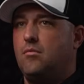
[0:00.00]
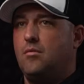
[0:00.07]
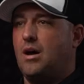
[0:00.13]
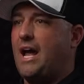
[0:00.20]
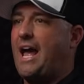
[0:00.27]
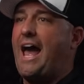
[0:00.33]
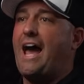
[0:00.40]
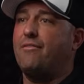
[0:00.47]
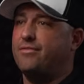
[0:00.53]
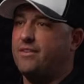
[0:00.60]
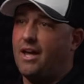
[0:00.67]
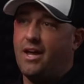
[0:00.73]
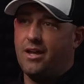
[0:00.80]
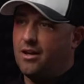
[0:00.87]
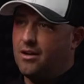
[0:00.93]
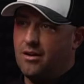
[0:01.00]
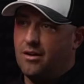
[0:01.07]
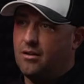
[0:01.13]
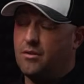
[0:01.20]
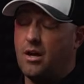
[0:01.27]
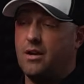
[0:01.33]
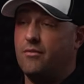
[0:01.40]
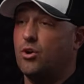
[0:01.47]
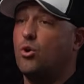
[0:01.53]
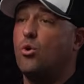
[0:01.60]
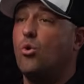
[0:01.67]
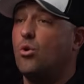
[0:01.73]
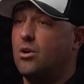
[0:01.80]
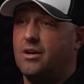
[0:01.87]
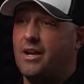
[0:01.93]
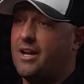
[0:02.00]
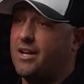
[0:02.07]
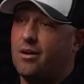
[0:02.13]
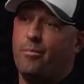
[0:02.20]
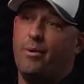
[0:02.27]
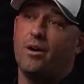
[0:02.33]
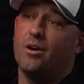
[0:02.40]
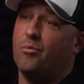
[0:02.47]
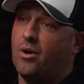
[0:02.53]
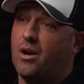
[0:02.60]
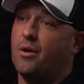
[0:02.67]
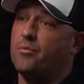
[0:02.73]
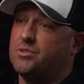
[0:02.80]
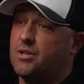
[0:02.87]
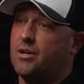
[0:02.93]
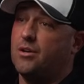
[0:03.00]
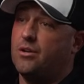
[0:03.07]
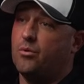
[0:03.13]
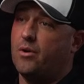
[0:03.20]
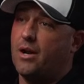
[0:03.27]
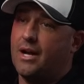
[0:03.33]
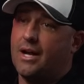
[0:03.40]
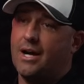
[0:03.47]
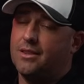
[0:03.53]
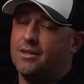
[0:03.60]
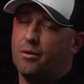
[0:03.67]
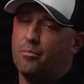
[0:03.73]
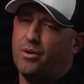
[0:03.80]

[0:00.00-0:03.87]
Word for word: a half day, not even a quarter day compared to what I was going to do when I got there.